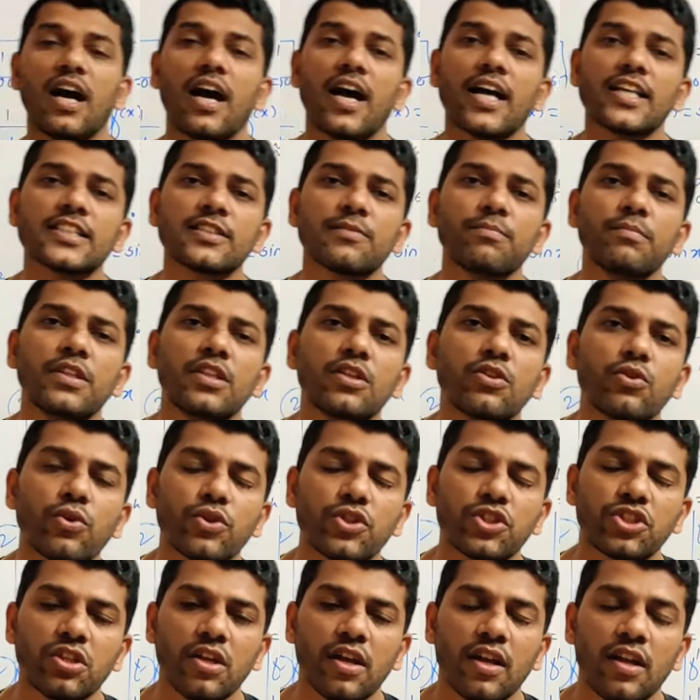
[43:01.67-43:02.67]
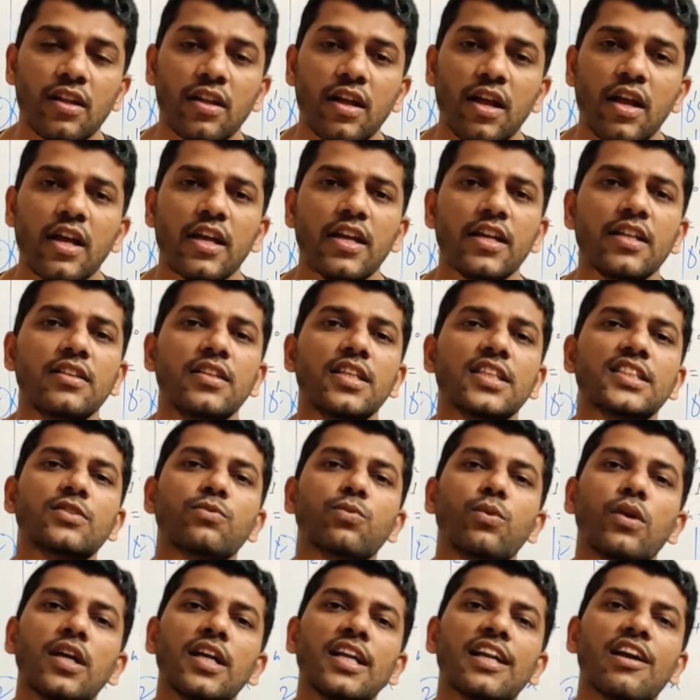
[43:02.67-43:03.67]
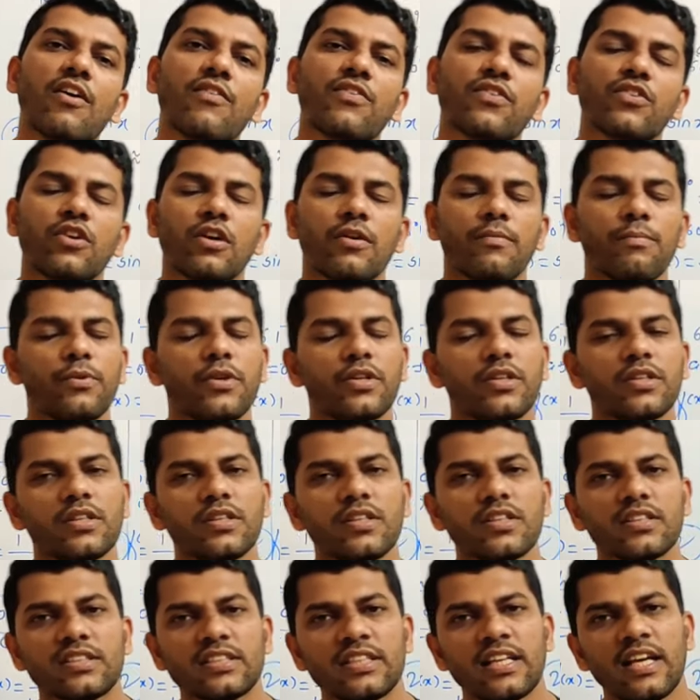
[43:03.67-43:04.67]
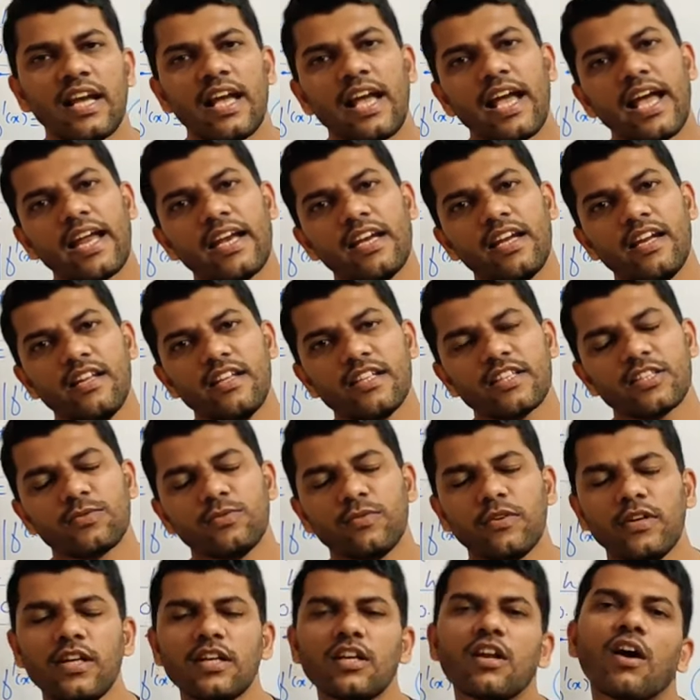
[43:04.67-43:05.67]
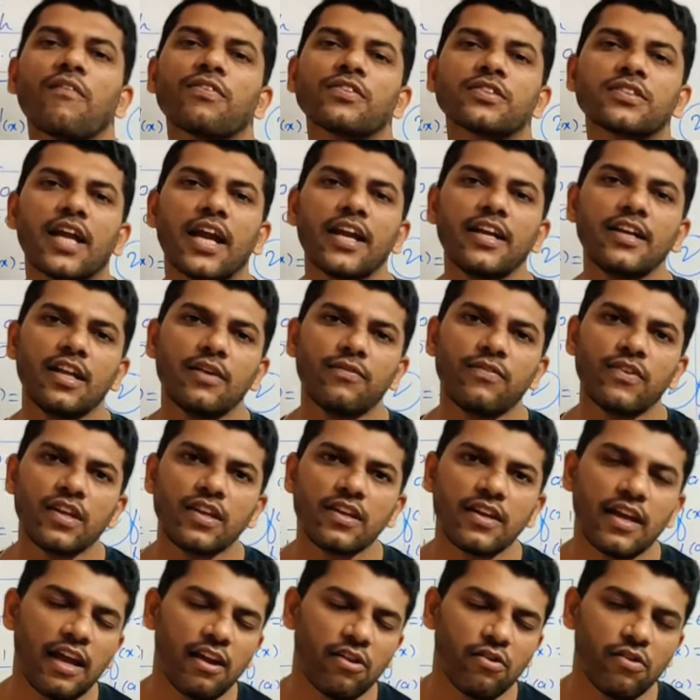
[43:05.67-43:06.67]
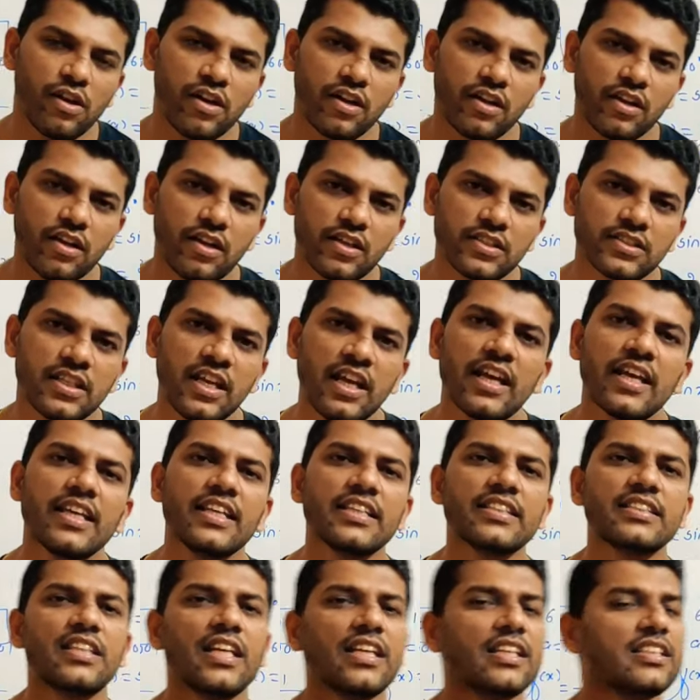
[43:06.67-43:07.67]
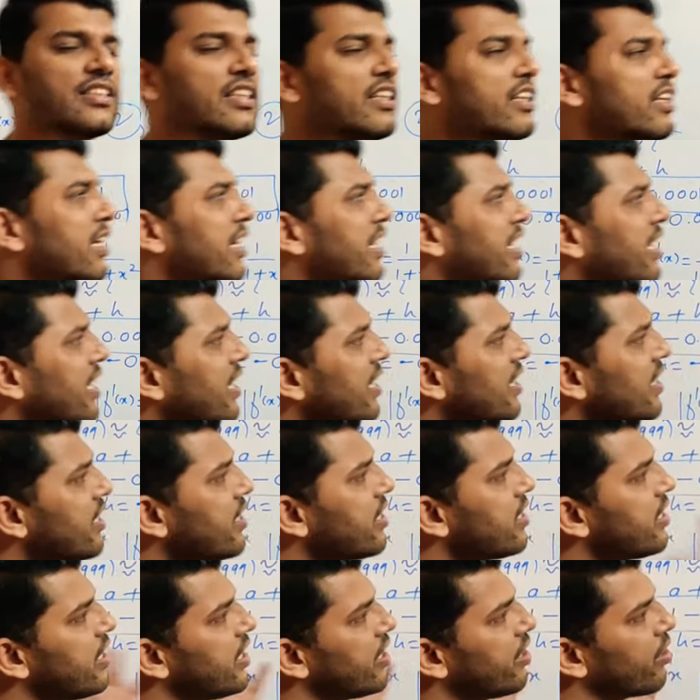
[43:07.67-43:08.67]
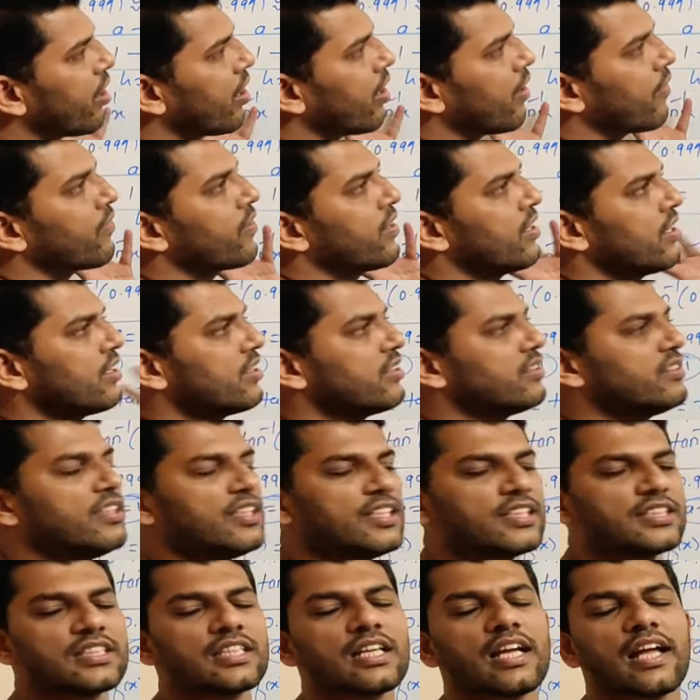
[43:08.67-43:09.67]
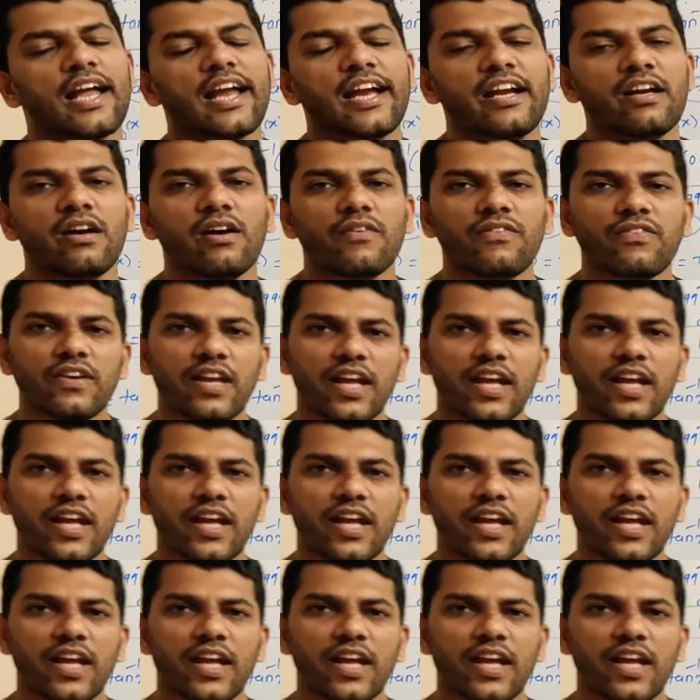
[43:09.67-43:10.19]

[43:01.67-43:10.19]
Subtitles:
ask me the question, in this world of computers and in this world of scientific calculators, is there a really need of this kind of